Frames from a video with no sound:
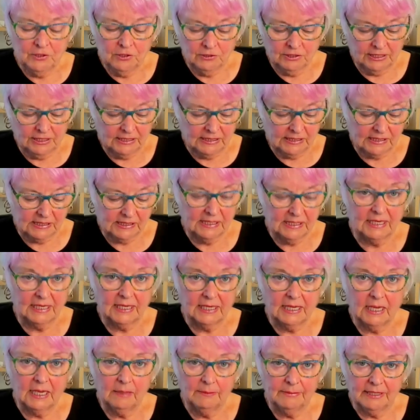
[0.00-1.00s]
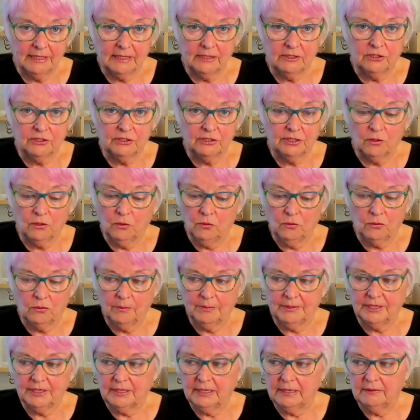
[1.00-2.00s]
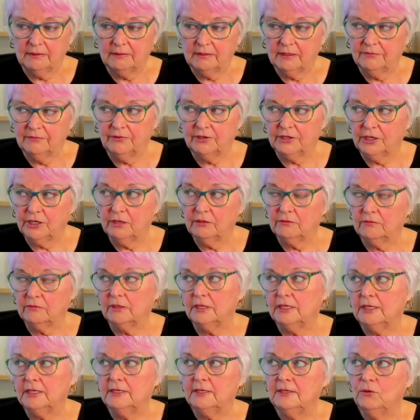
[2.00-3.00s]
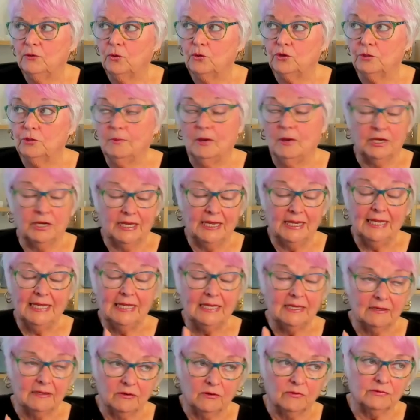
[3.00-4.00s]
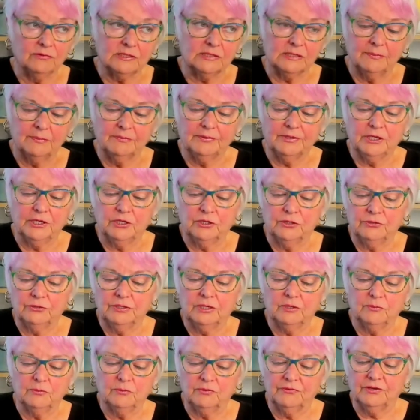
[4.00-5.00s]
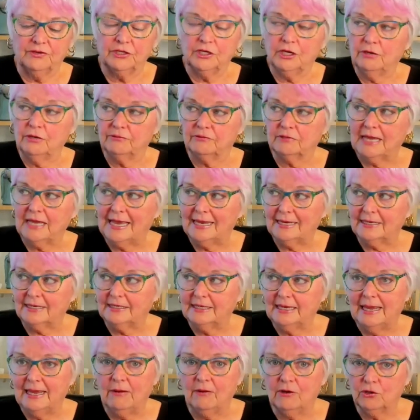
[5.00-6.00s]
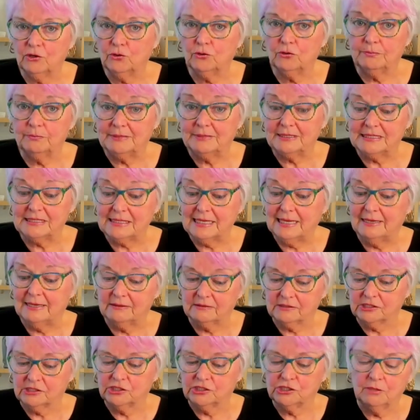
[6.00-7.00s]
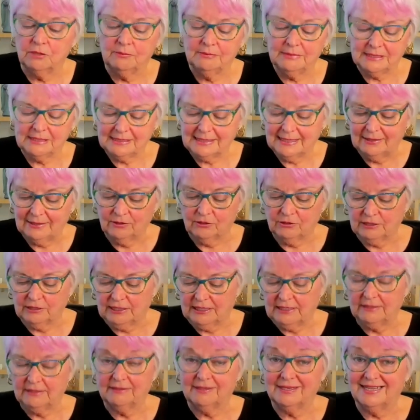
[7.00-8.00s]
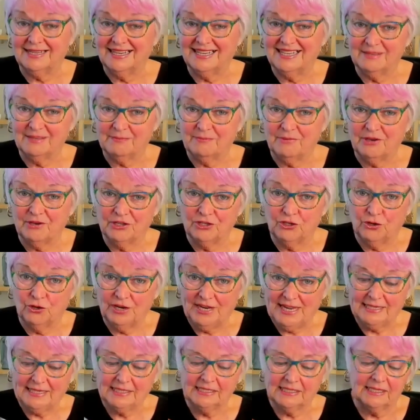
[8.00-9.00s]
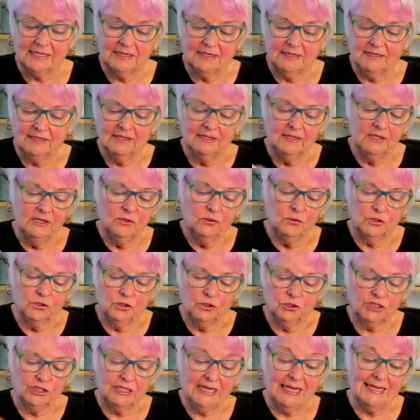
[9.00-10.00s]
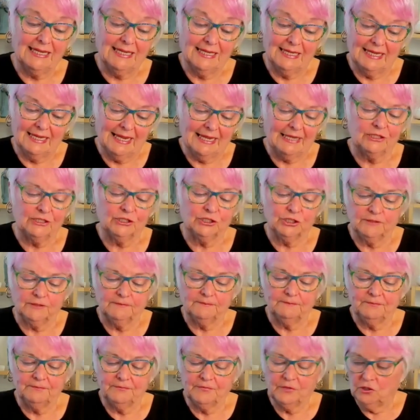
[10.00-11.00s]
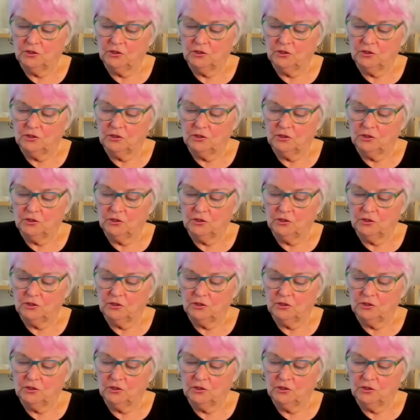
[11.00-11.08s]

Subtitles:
you didn't see coming, and you think, oh, I better, if I don't, or you might hear of something and you think, if I don't act now, I could miss out. So don't miss it by not acting or not taking action.